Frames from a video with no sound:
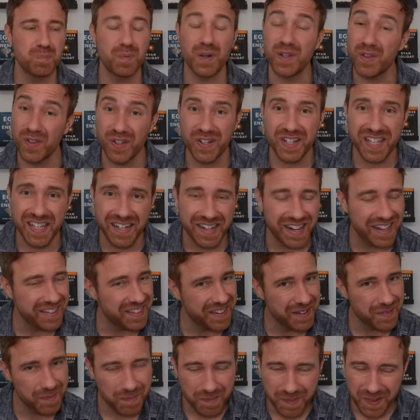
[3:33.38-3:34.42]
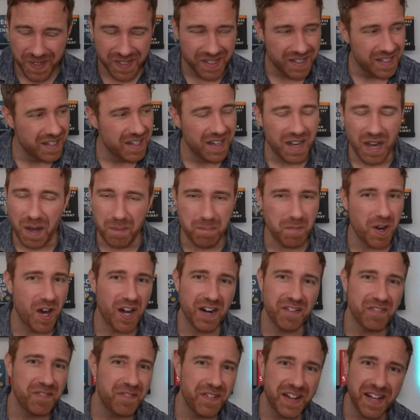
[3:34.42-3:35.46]
But looking at them, I'm
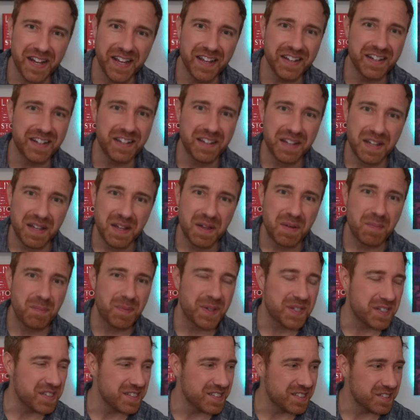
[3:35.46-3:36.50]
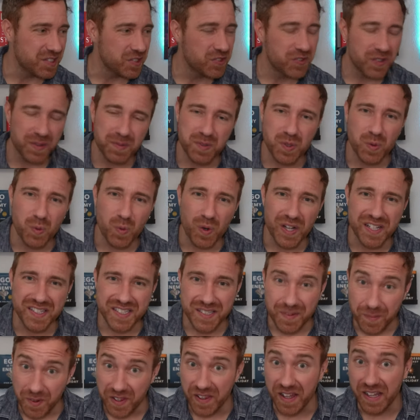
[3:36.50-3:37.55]
not a fan because it strips away
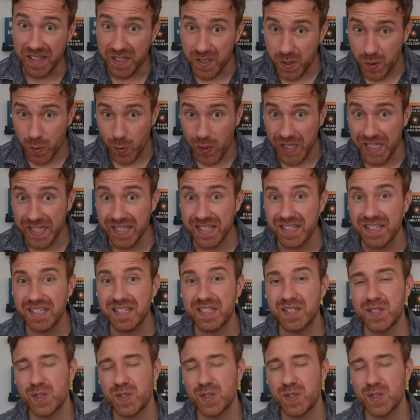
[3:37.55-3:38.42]
some of that sweet